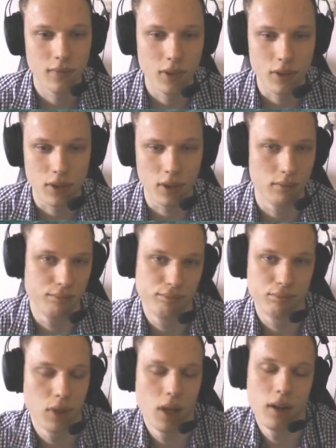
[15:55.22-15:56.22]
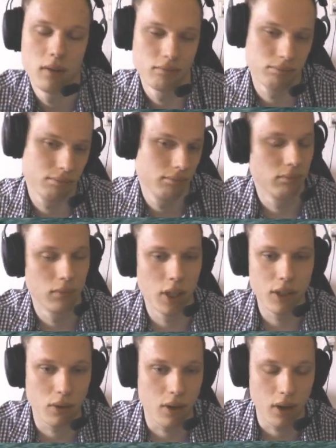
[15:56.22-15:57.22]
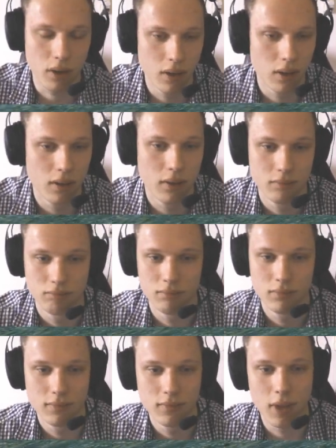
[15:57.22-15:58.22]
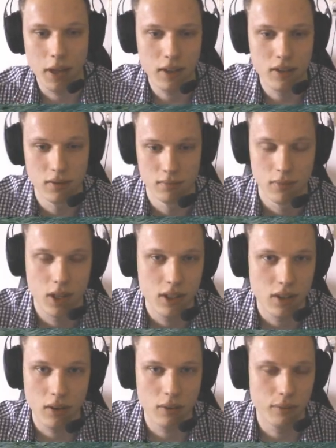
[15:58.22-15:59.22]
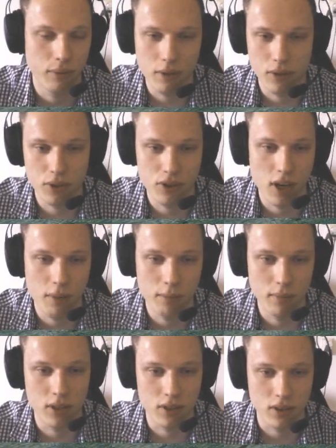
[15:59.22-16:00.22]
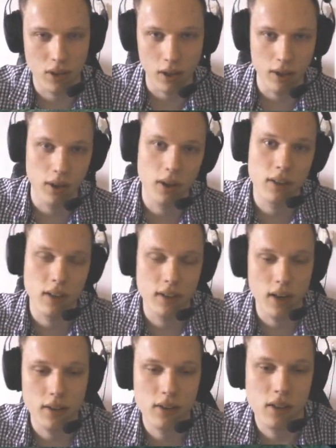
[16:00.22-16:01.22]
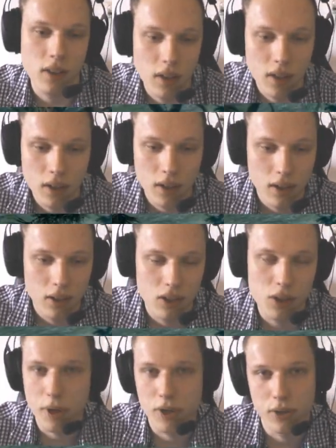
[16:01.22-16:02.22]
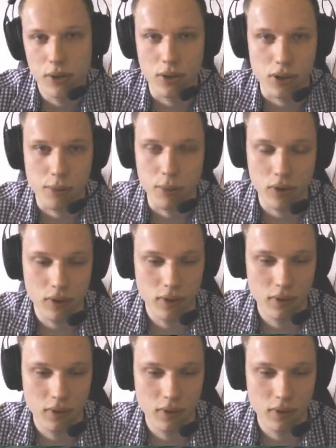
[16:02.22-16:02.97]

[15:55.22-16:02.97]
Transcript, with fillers: So, yeah, it's okay. I guess. It's around the same as all the other titans. Just make sure you spot.